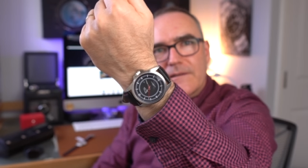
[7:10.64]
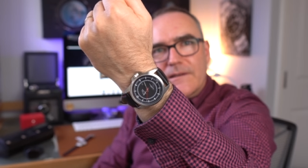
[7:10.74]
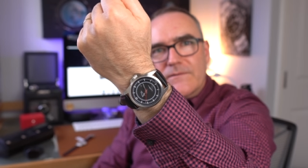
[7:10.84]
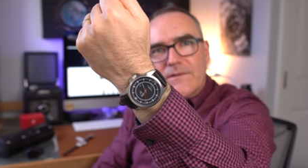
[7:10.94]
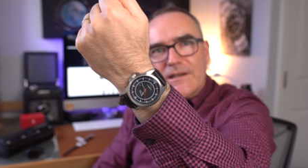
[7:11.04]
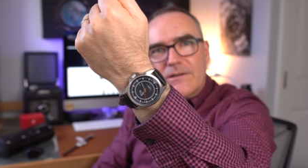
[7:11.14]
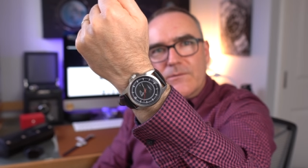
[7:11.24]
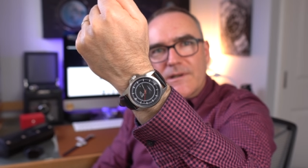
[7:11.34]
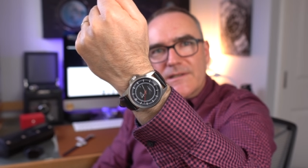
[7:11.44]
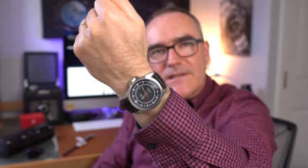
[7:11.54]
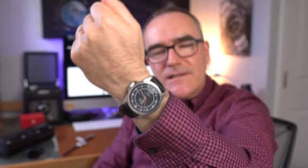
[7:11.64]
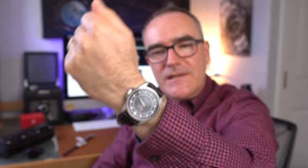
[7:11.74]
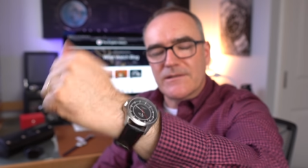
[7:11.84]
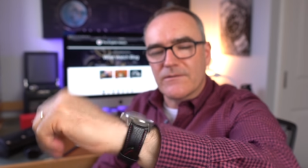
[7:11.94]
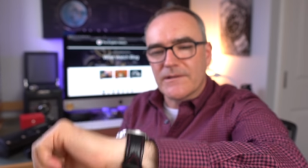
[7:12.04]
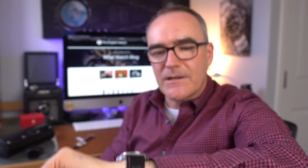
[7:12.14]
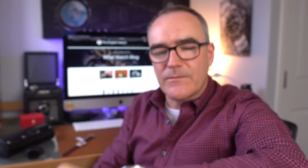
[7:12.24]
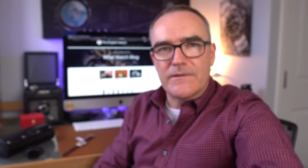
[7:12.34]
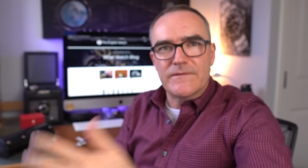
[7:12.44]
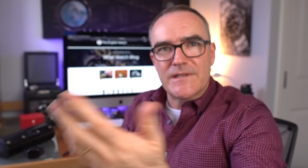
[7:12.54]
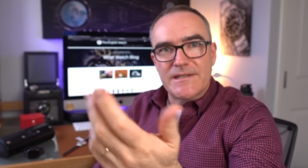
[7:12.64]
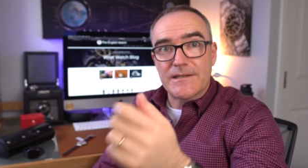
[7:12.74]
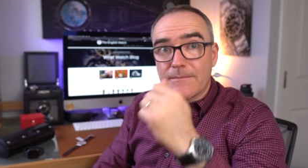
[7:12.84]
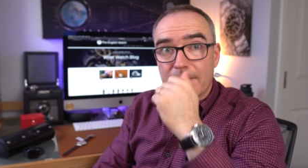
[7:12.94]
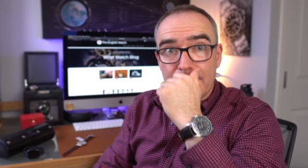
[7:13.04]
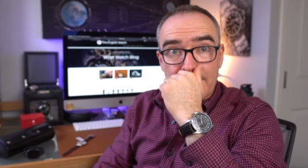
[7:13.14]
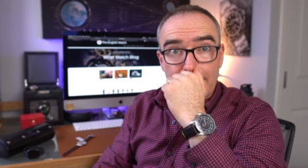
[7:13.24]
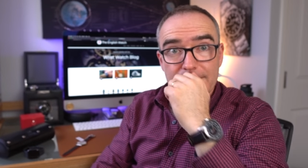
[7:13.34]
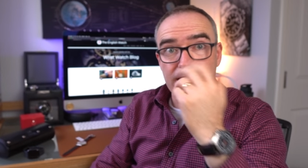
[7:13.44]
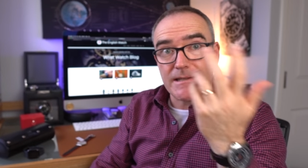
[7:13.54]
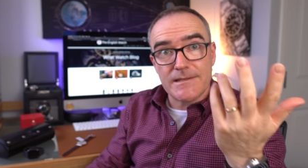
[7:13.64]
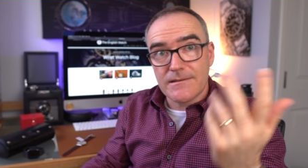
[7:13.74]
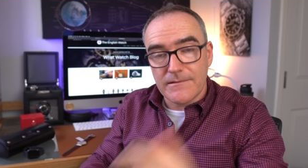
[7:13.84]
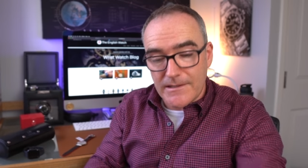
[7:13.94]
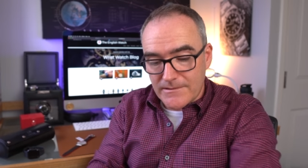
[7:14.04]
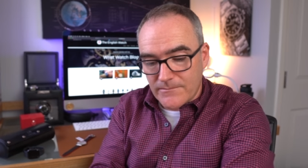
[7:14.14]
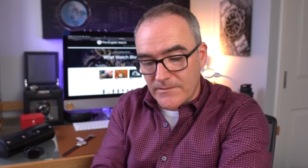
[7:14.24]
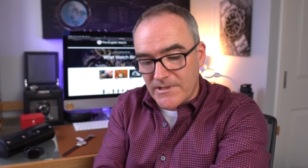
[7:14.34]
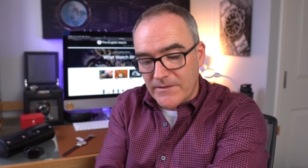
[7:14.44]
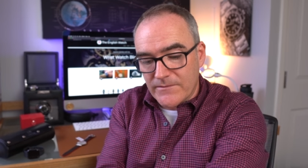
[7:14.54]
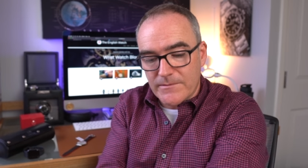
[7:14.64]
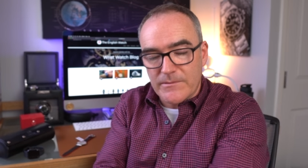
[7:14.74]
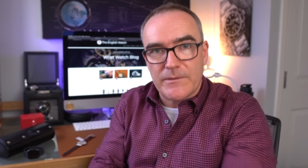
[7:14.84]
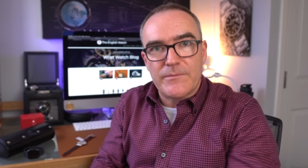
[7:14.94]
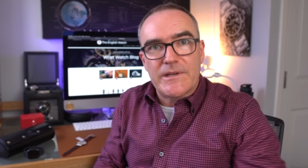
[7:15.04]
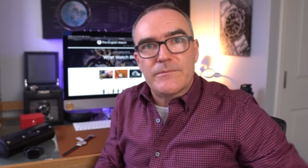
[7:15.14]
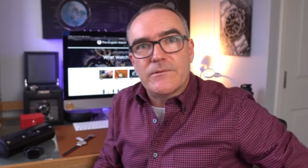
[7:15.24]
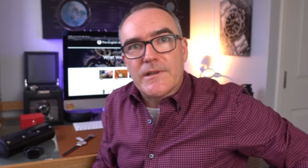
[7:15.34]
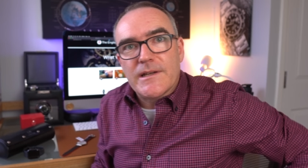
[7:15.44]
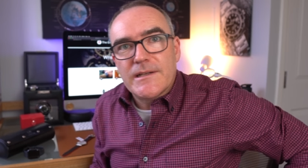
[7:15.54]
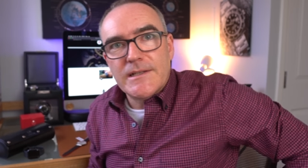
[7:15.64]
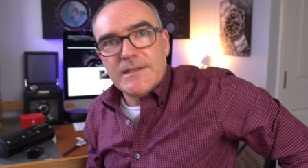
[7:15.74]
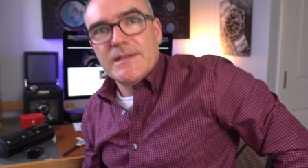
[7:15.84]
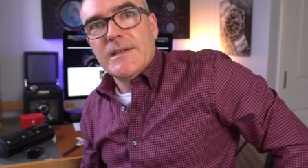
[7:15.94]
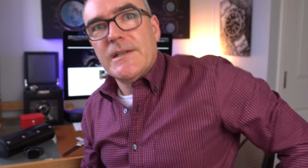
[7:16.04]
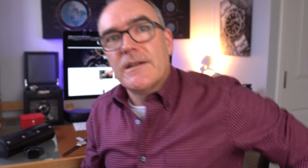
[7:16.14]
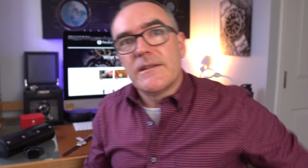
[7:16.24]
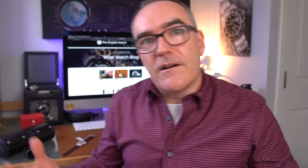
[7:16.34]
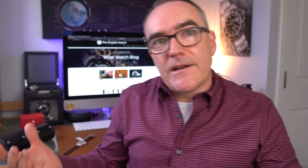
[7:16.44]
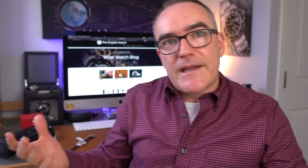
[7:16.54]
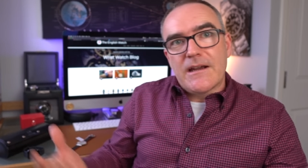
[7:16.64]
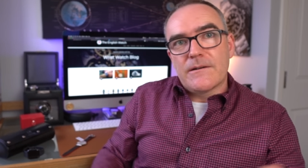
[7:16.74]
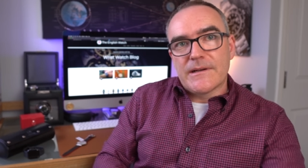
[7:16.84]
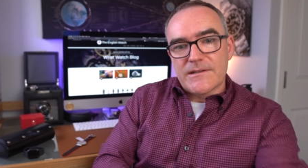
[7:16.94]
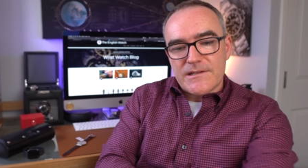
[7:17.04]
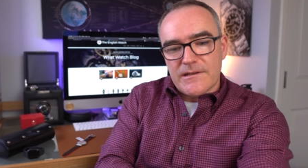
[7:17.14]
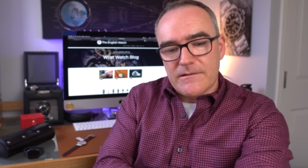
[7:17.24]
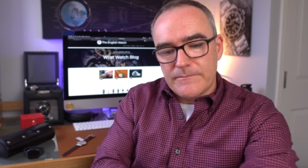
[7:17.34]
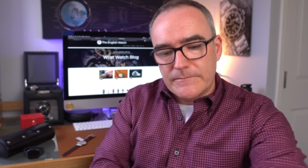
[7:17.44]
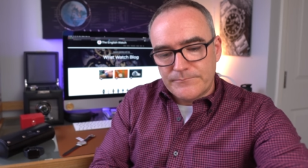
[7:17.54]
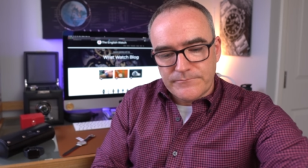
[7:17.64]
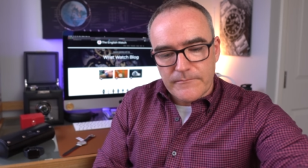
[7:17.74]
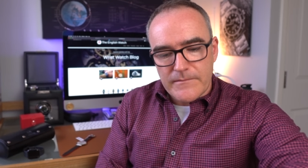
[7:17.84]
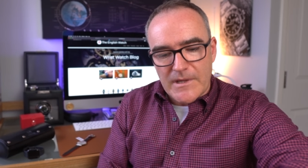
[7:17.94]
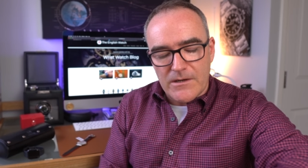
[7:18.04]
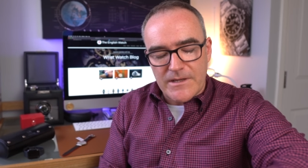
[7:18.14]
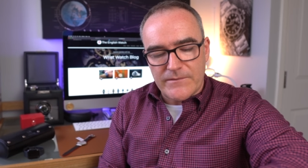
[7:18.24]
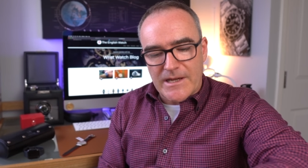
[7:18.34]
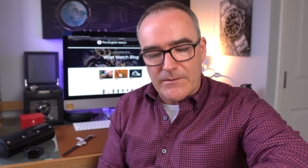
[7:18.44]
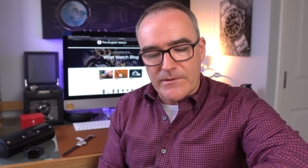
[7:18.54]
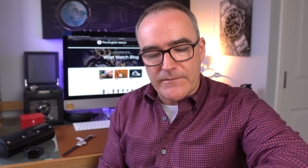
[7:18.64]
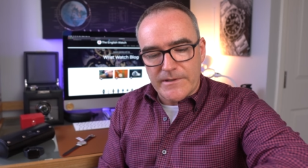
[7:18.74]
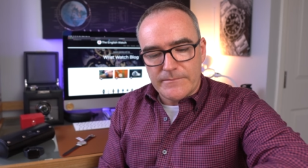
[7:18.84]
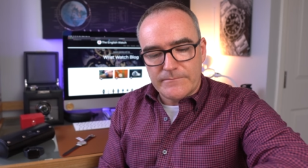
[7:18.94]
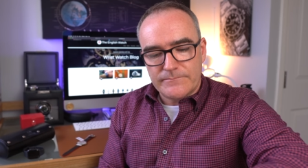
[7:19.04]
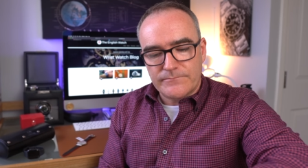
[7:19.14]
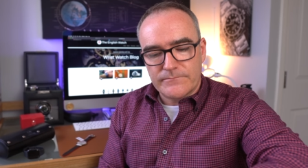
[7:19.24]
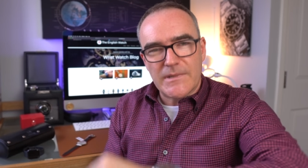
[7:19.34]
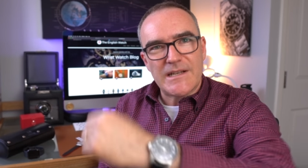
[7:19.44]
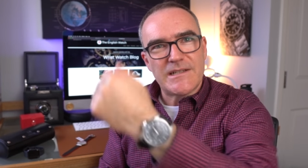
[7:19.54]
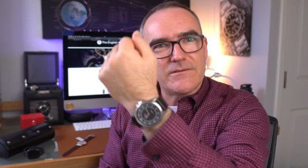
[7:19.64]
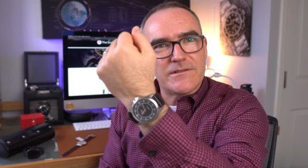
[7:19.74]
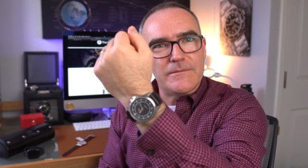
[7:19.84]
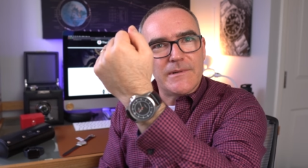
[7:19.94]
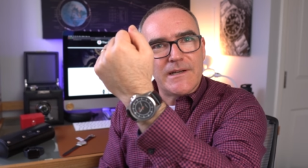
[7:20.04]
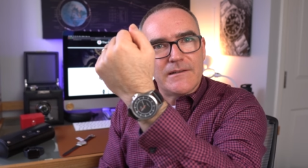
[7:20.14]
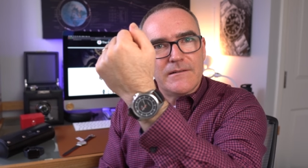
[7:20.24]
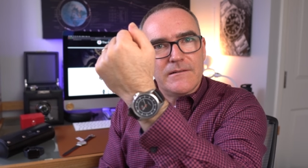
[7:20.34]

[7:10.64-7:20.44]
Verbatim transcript: You know, value-wise, it's it's not there, but obviously sentimentally, it's, it's it's it was given to me by people that that I care about. So I'll never get rid of it. But actually, it's not too bad.